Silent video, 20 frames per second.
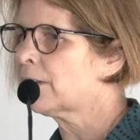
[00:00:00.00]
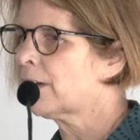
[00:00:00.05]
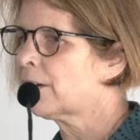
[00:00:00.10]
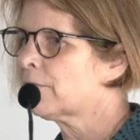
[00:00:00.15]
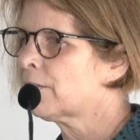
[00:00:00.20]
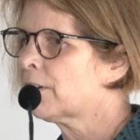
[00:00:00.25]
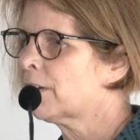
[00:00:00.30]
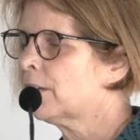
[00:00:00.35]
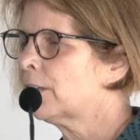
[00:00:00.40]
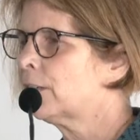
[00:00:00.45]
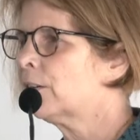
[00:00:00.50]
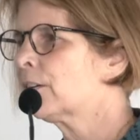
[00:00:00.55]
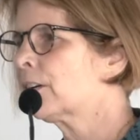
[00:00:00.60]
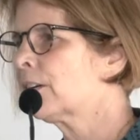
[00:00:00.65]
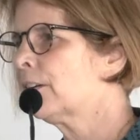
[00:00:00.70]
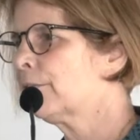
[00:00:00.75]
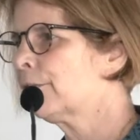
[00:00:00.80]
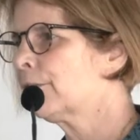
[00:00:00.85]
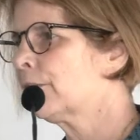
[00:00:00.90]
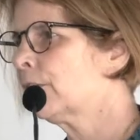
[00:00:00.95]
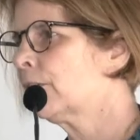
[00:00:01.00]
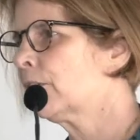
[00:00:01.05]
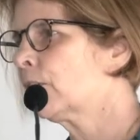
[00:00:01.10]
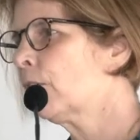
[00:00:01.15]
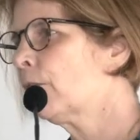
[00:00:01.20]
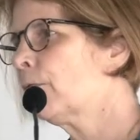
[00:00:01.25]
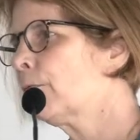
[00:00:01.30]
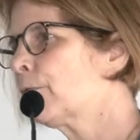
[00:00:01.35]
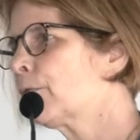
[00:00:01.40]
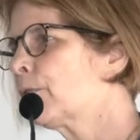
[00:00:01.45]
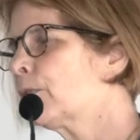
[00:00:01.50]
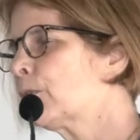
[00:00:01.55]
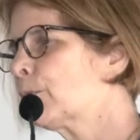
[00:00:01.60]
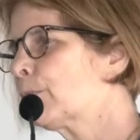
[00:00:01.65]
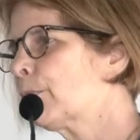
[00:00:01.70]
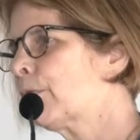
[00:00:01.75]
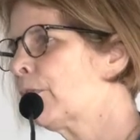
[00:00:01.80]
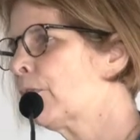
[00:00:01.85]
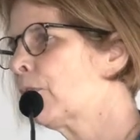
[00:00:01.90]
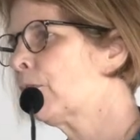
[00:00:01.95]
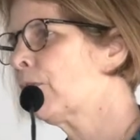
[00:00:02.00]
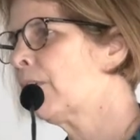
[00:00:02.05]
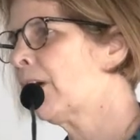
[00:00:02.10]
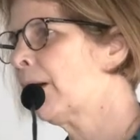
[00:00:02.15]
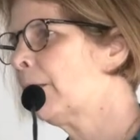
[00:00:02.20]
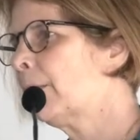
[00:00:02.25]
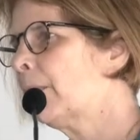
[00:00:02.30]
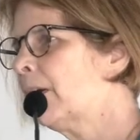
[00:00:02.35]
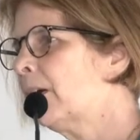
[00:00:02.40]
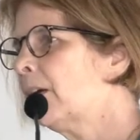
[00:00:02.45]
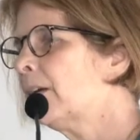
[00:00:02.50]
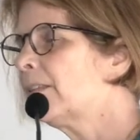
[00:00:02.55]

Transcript: they're really looking for the conference programme.